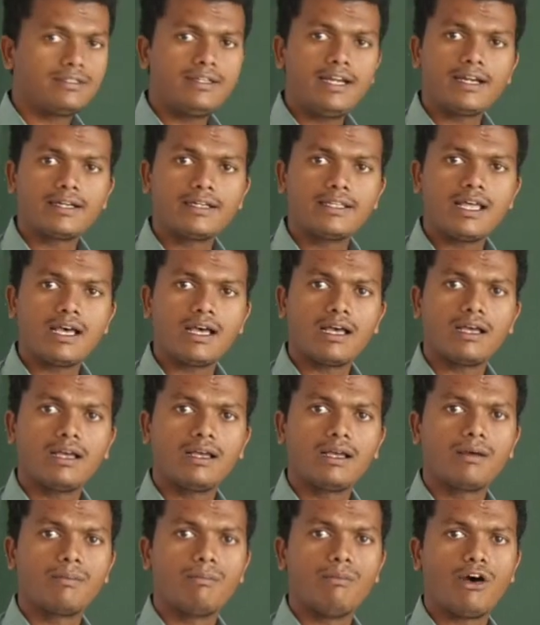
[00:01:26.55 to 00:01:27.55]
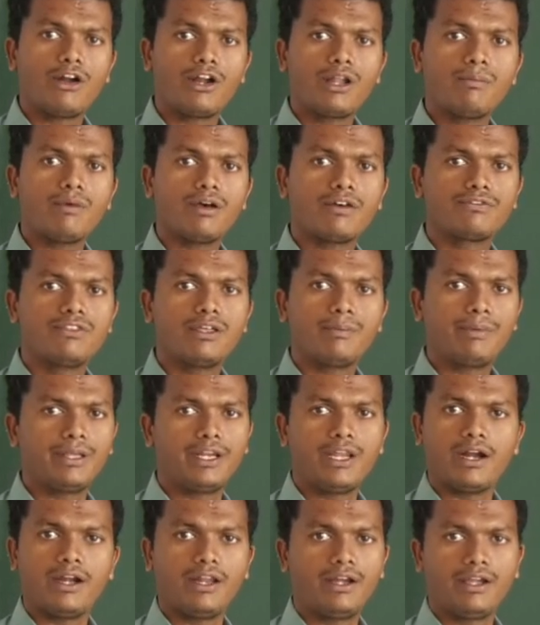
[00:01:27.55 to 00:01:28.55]
at the bottom of the
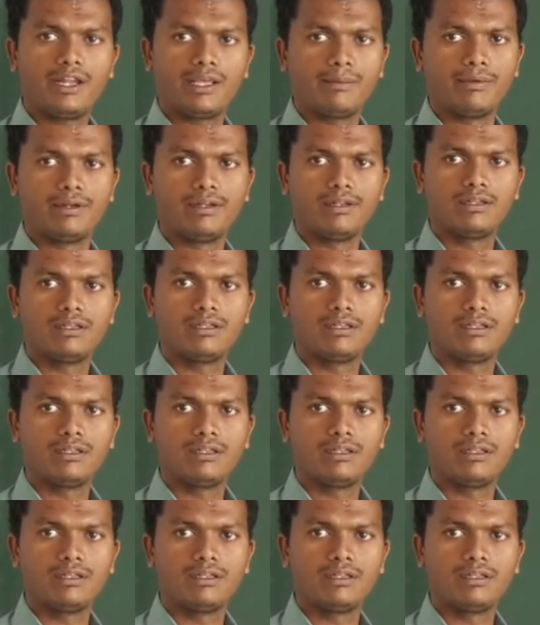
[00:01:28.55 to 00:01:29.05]
periodic table.